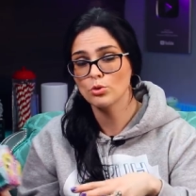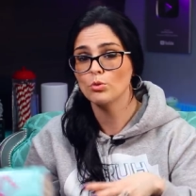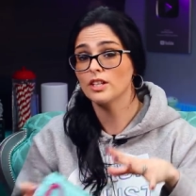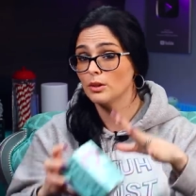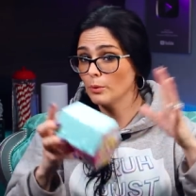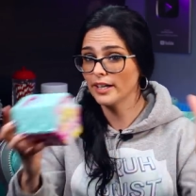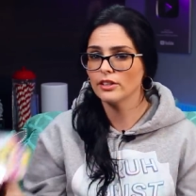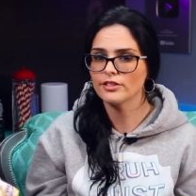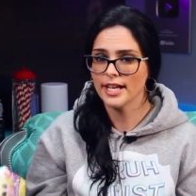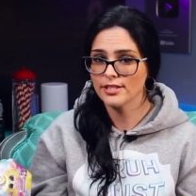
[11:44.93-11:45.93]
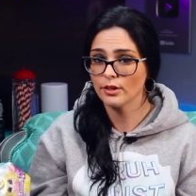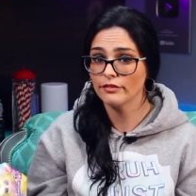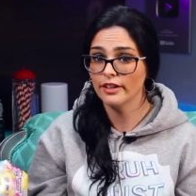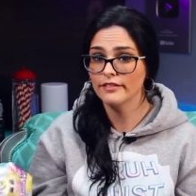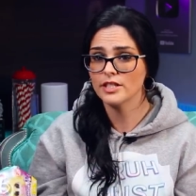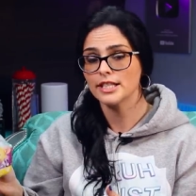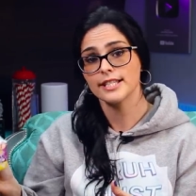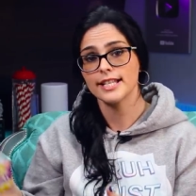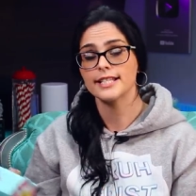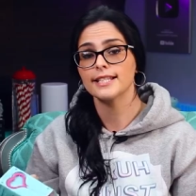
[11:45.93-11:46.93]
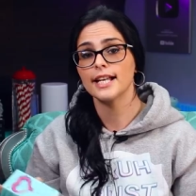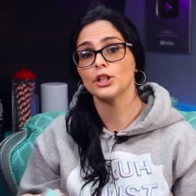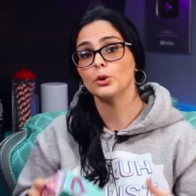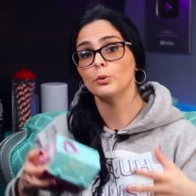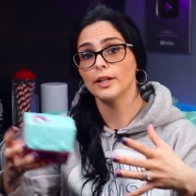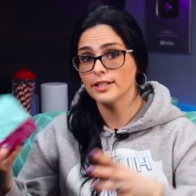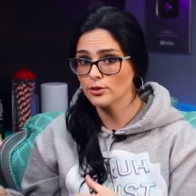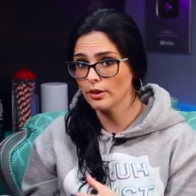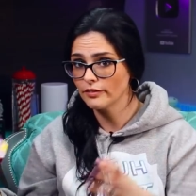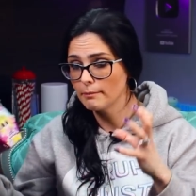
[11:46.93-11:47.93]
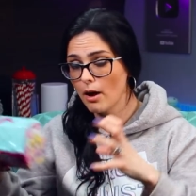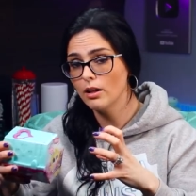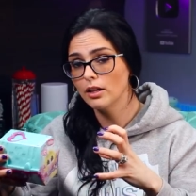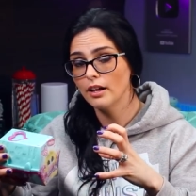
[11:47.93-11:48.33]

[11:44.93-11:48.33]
to the regular size scruff loves in the sense that you get a scruffy ball